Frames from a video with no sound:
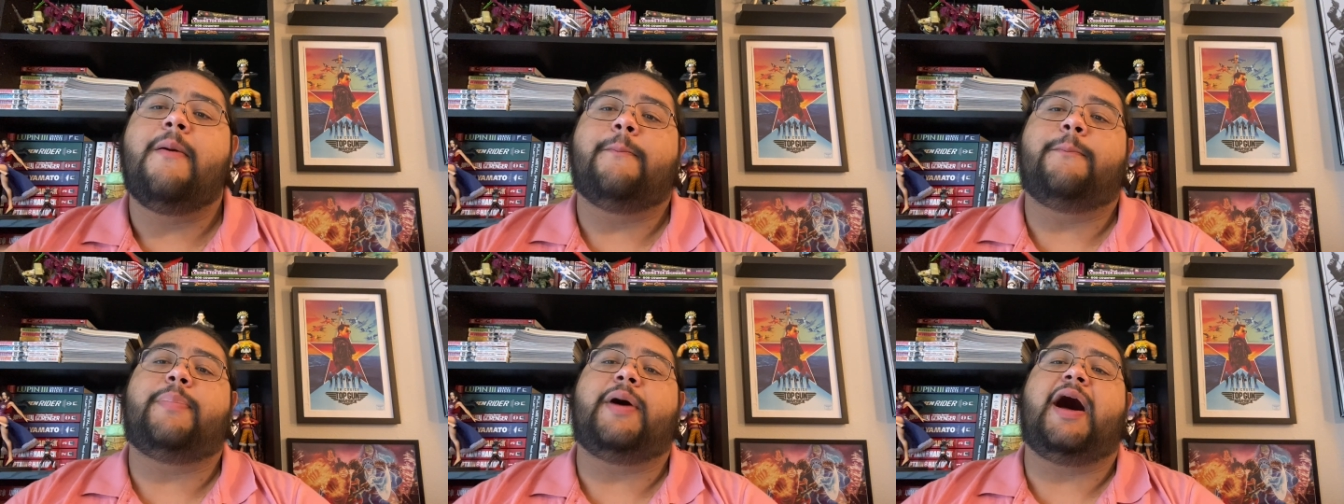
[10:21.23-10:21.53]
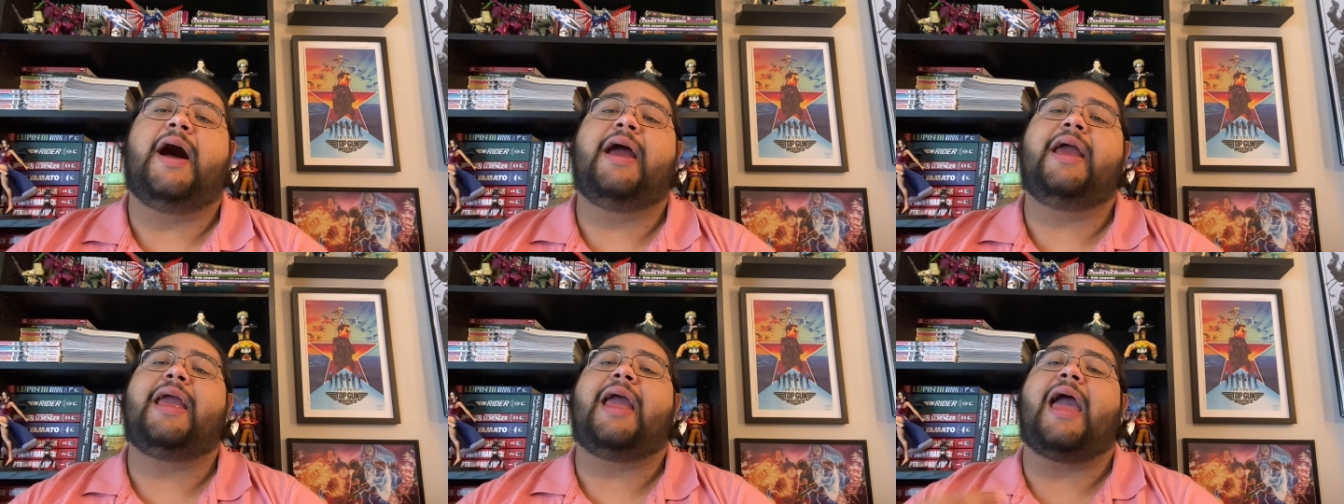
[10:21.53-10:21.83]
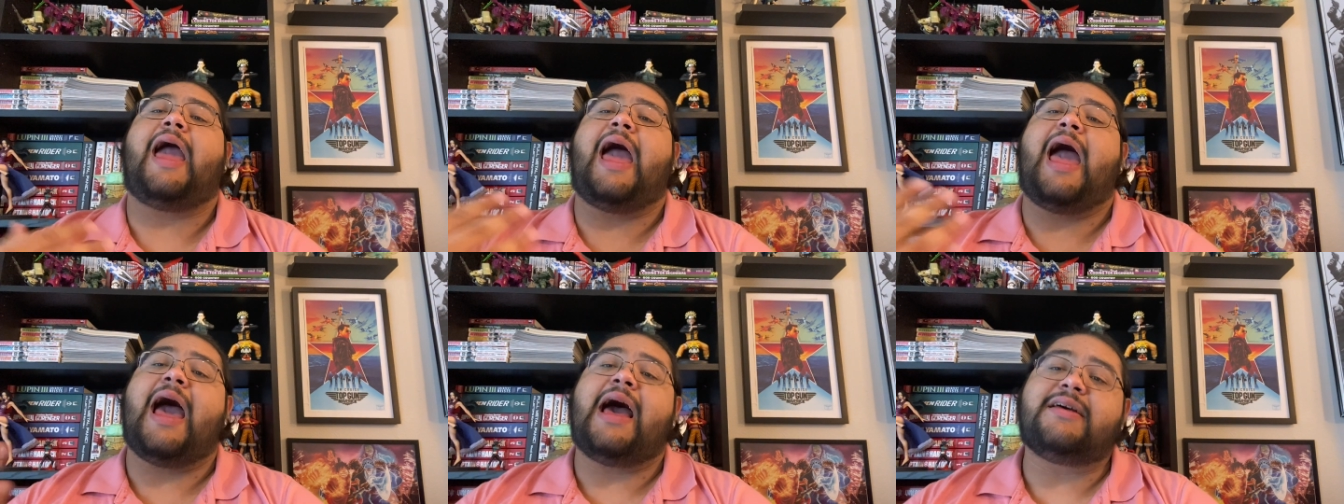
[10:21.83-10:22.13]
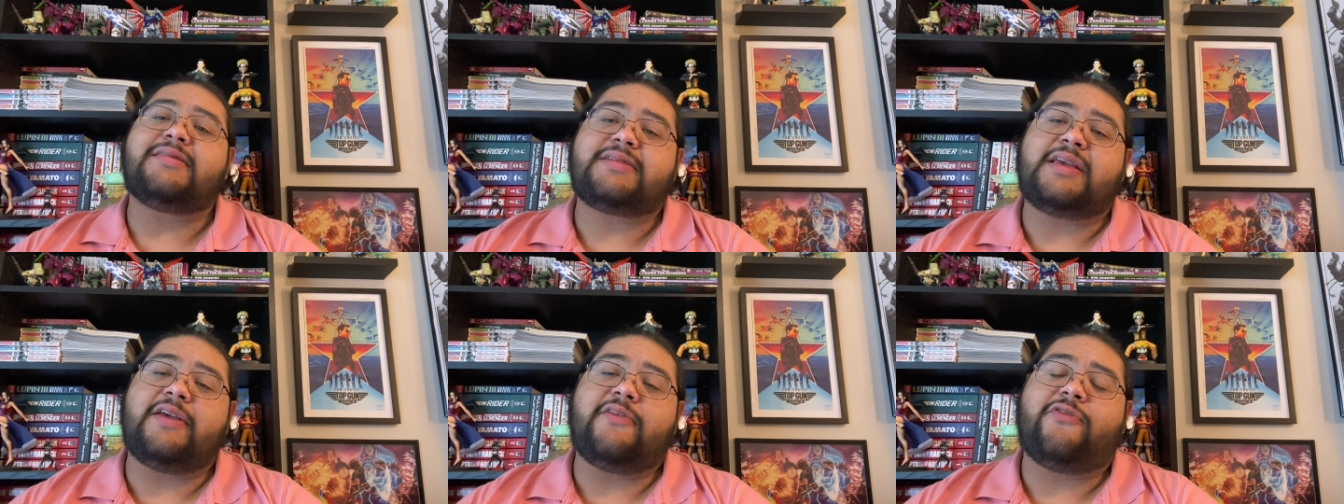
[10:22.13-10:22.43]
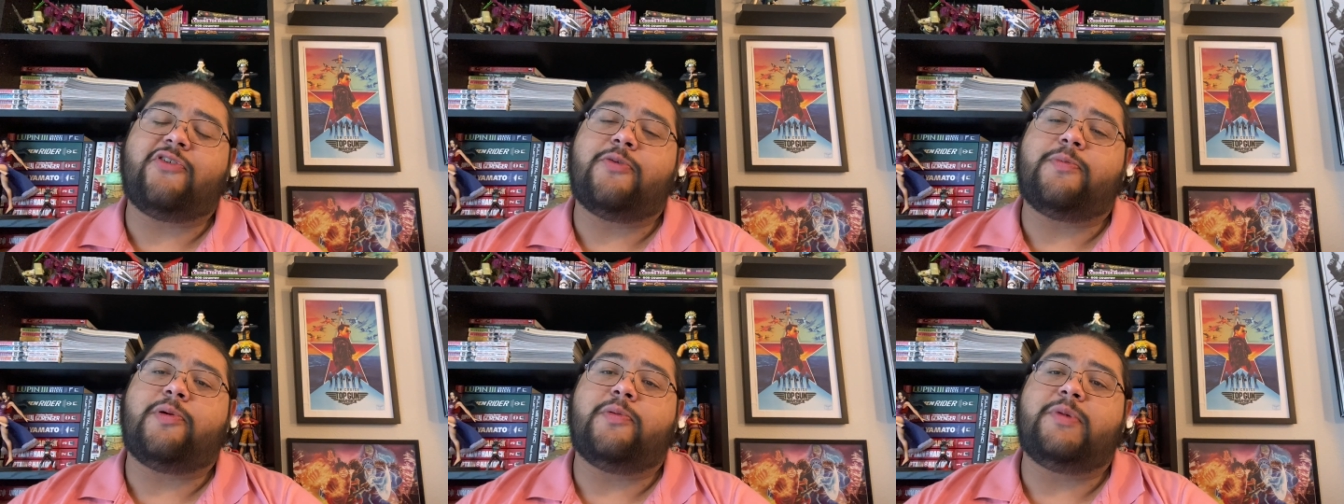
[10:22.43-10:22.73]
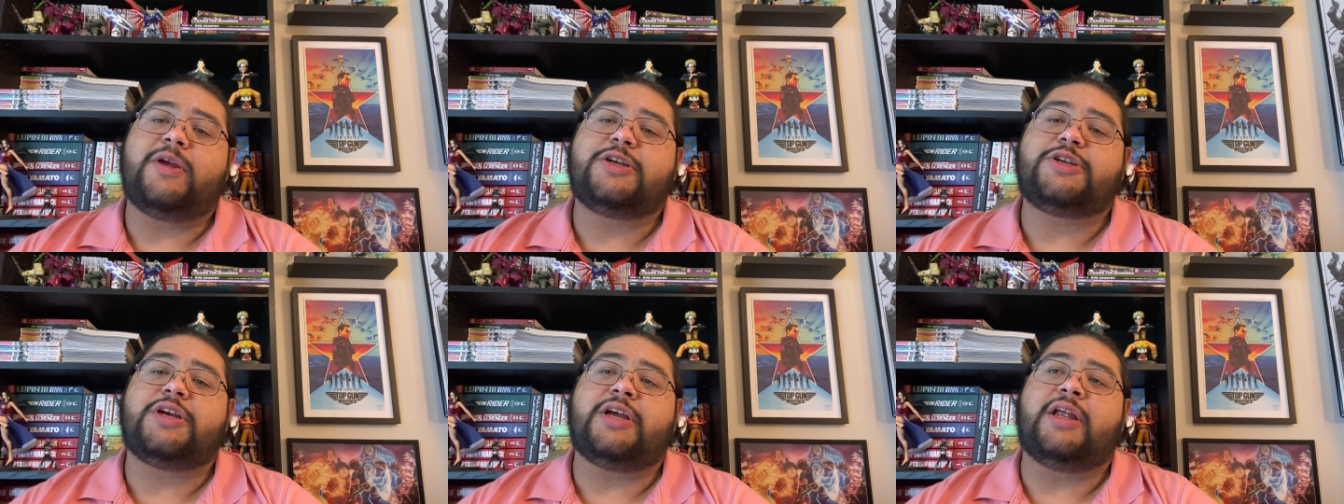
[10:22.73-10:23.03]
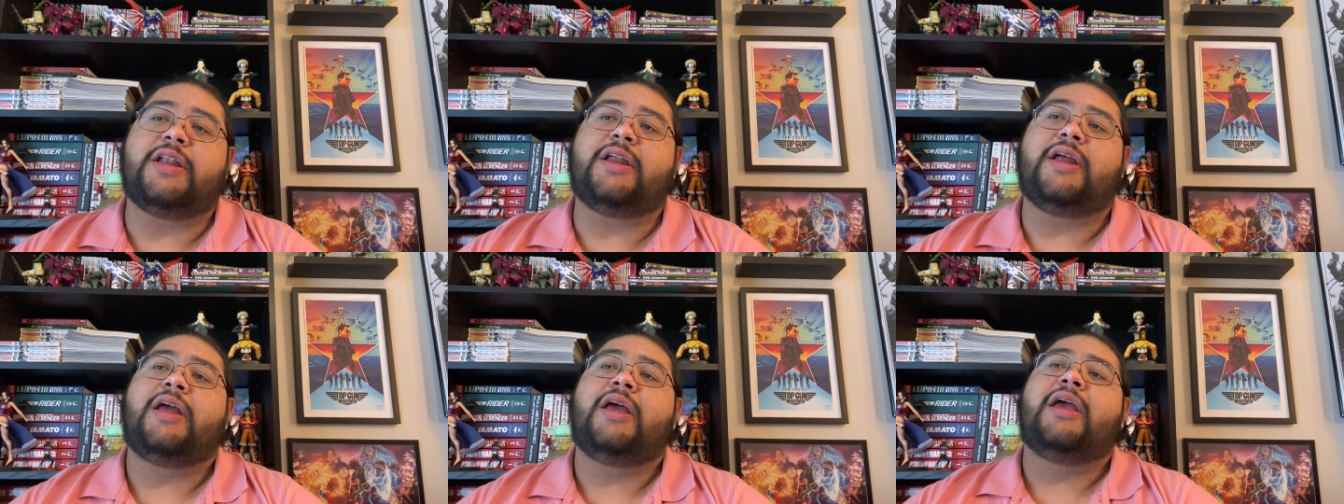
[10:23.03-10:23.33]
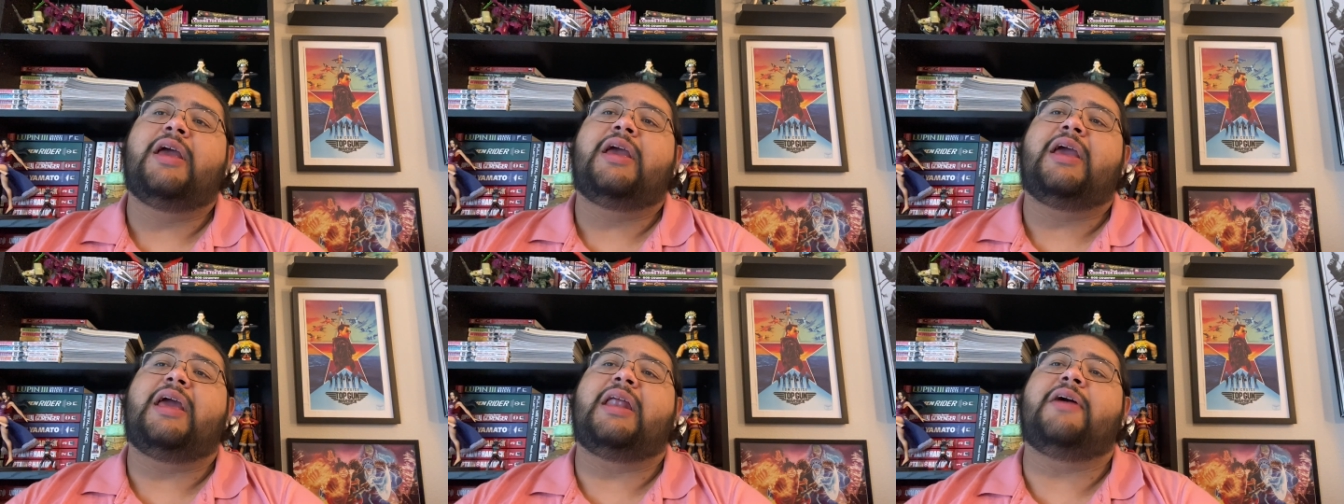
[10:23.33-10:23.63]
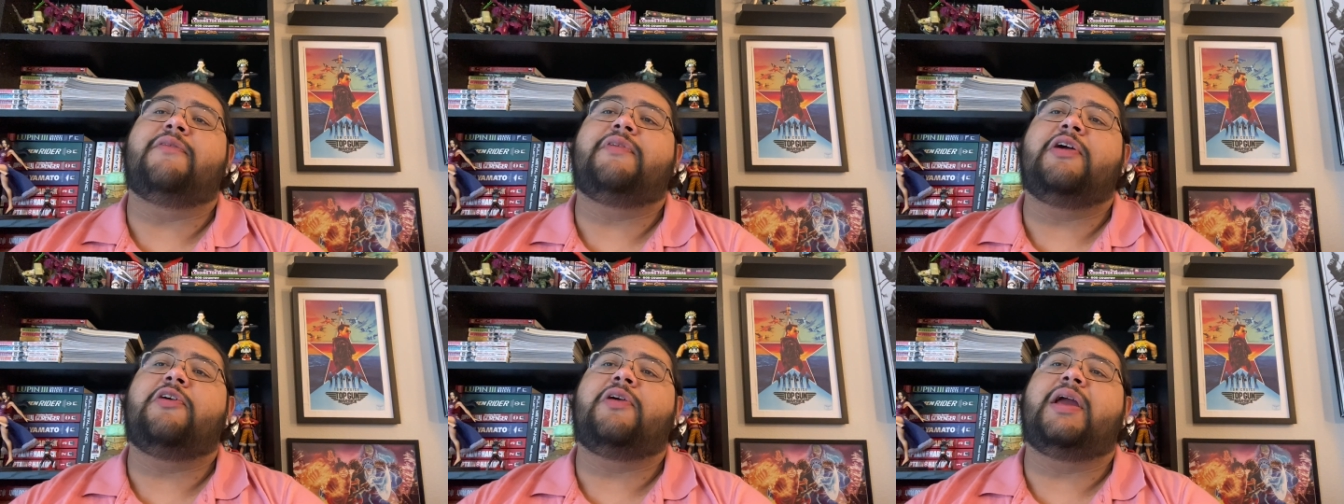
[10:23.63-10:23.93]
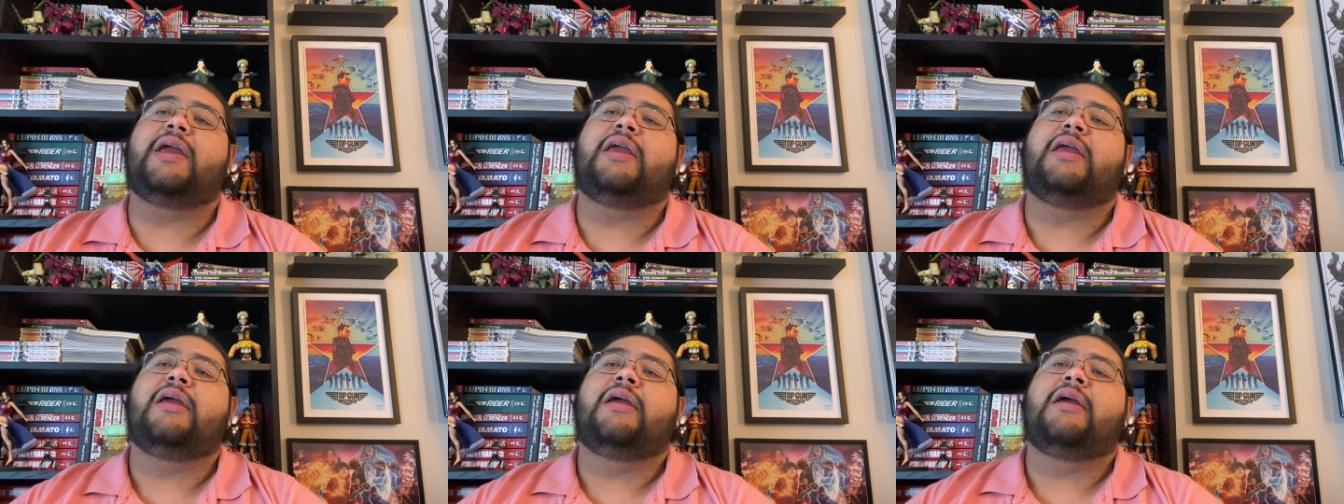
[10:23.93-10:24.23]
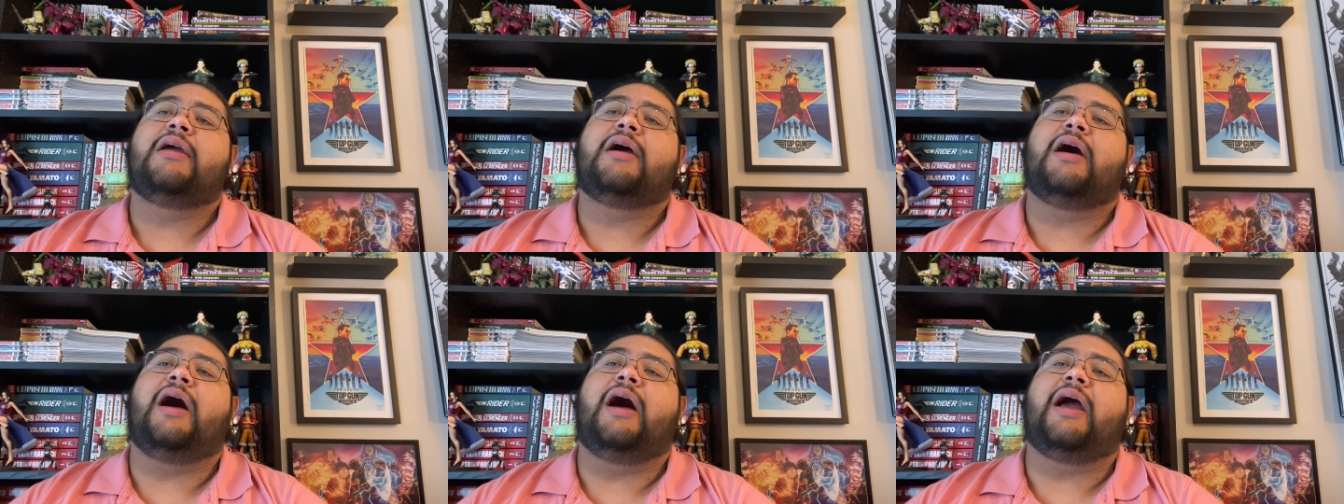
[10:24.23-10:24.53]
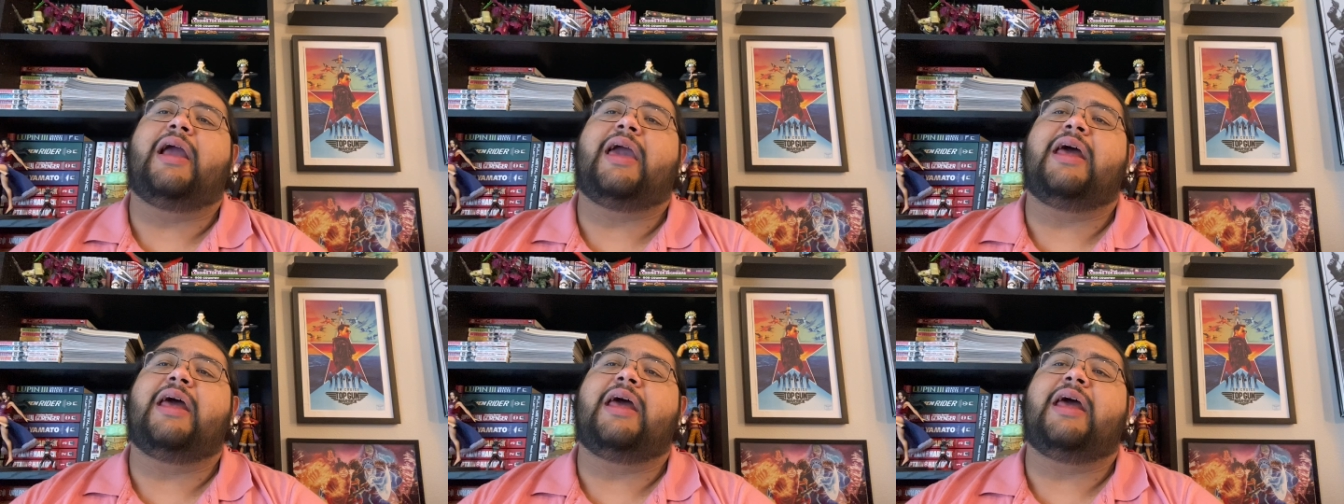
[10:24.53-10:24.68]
by asking for permission in a very uh,